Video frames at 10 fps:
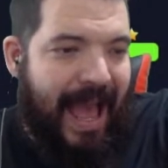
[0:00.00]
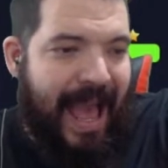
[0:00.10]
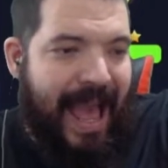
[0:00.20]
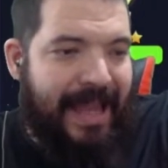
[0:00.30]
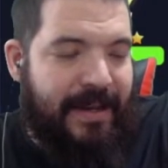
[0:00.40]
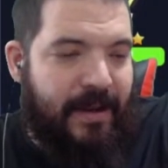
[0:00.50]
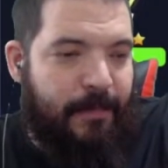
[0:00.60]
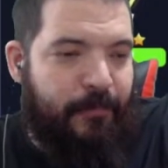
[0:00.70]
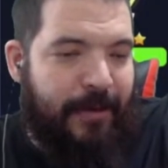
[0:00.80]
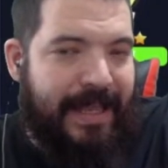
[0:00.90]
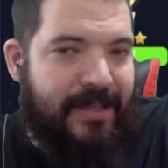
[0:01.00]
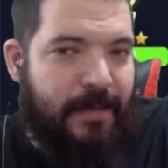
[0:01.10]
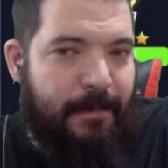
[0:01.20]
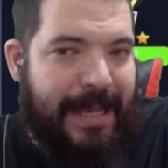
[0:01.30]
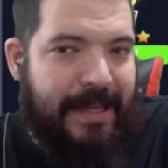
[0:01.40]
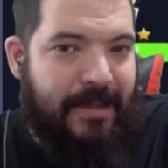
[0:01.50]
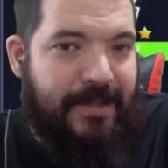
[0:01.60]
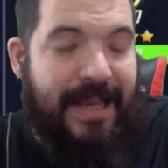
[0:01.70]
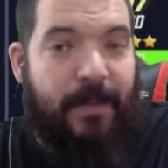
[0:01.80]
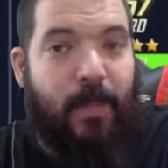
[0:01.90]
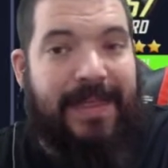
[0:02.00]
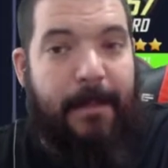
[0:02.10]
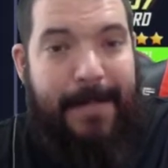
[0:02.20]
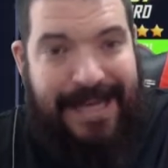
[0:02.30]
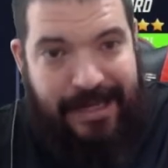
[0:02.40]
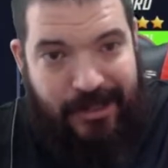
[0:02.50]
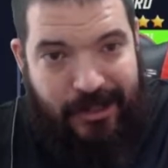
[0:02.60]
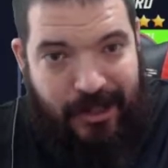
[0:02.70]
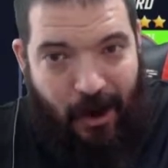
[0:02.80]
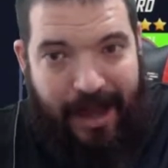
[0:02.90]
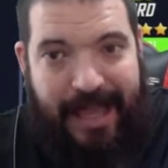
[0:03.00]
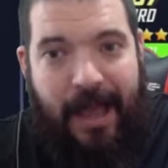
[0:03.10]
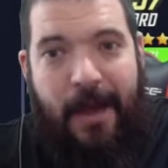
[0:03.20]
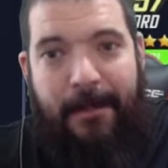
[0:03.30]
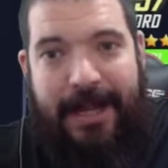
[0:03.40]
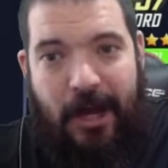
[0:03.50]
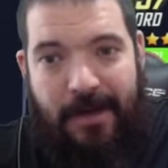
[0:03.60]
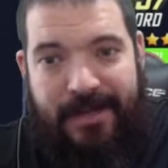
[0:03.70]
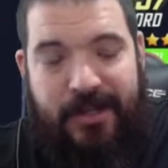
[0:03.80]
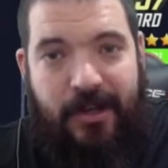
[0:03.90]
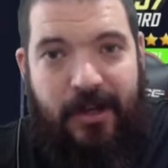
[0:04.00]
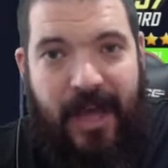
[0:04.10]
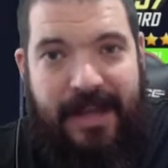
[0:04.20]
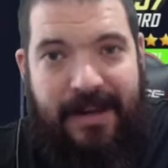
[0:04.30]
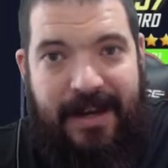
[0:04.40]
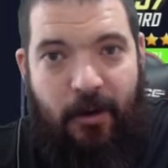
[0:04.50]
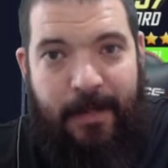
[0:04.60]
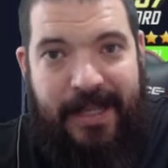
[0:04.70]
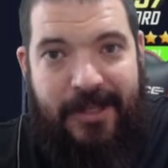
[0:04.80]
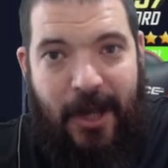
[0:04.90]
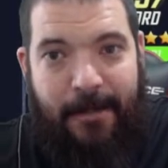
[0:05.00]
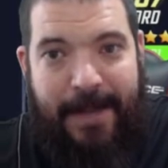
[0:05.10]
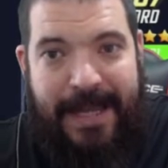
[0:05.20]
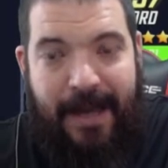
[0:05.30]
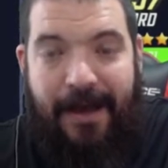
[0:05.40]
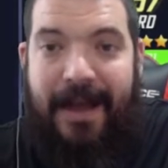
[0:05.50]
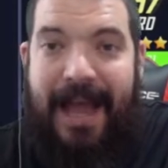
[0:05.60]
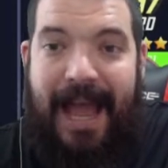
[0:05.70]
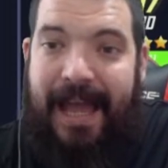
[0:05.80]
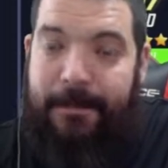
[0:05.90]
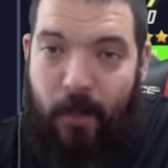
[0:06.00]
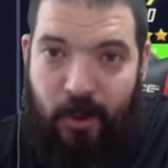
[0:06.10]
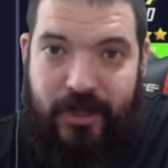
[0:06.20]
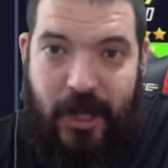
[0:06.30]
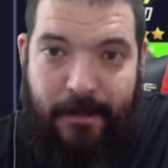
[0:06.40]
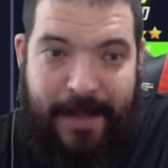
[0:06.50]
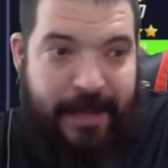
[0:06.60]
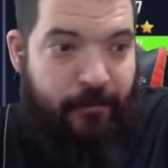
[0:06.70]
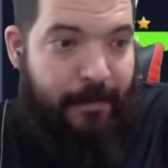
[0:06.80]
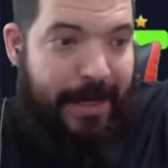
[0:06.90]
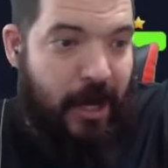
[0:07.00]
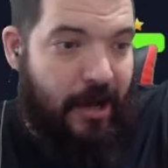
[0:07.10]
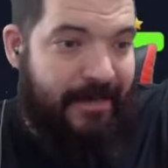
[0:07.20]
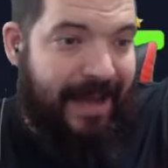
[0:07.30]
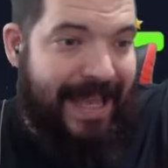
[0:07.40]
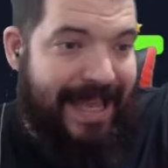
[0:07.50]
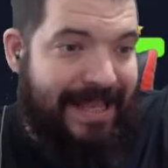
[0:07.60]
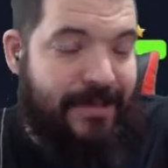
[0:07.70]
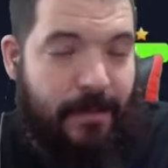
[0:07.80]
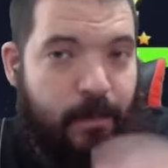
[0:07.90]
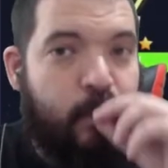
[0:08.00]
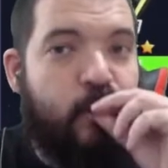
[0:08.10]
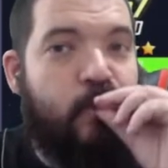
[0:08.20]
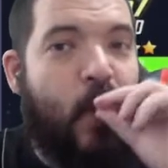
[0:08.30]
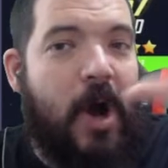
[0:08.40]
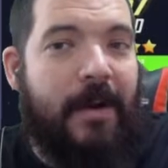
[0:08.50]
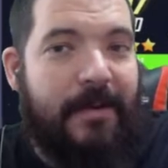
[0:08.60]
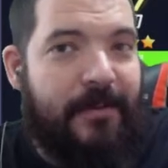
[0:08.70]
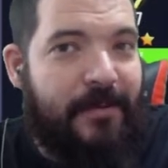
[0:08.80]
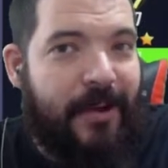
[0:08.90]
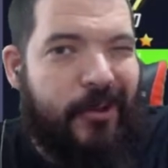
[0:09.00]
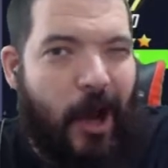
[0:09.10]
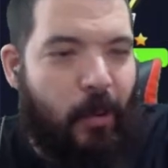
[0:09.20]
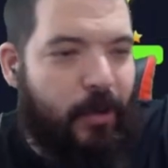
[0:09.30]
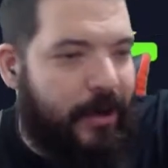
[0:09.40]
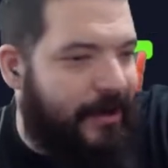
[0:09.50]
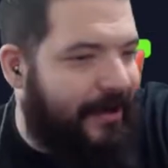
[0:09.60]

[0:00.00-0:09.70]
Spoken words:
and bring in some minions. And when the minions die, Minerva's going to gain a little bit of turn meter, and more turn meter on Minerva is golden.